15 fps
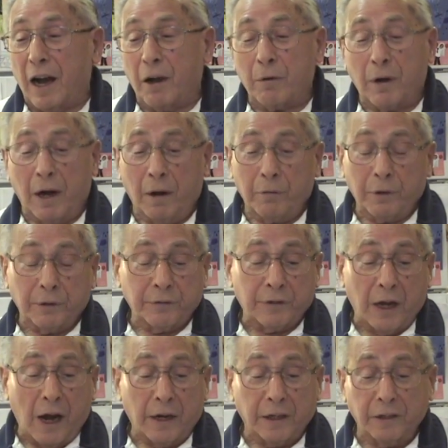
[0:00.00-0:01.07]
I would have
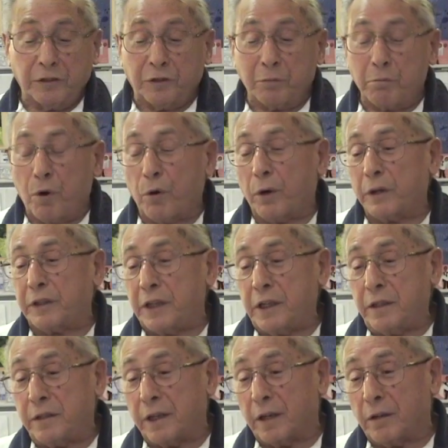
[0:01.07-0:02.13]
gone into more
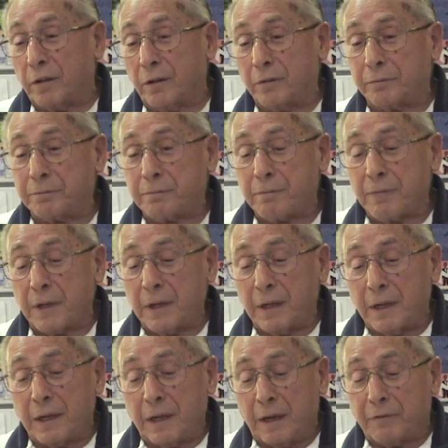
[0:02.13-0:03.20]
detail
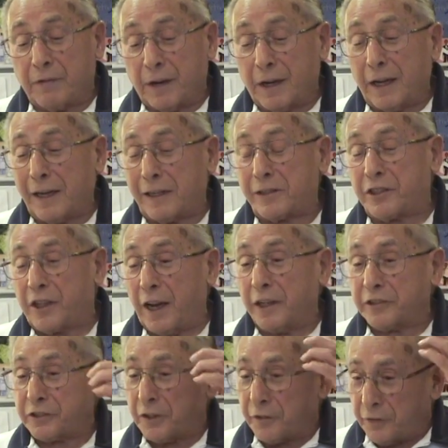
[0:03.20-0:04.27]
if I'd had a
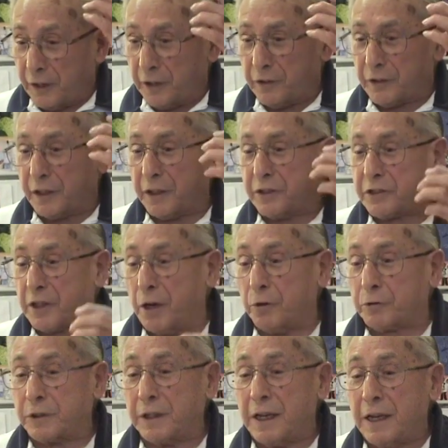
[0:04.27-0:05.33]
chance to think things
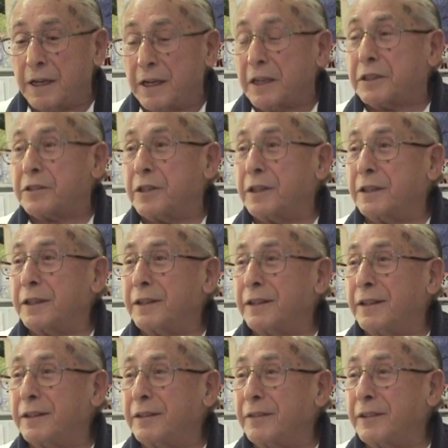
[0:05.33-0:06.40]
out. Well, if we need
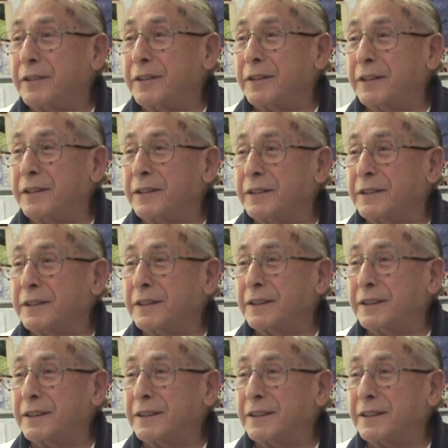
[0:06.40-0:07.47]
more detail, we're
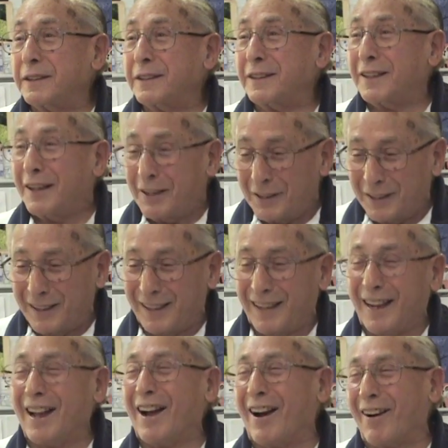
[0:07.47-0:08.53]
coming back to you.
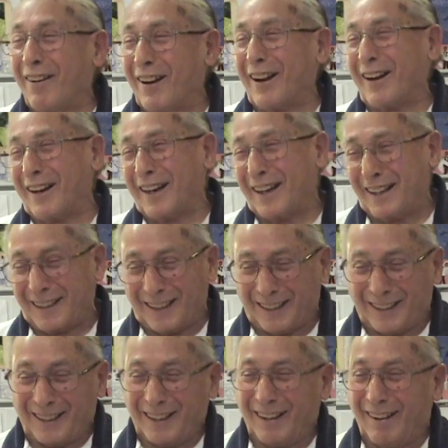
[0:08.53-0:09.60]
You
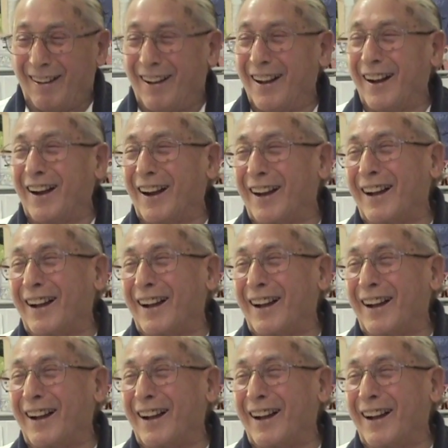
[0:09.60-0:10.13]
are our man.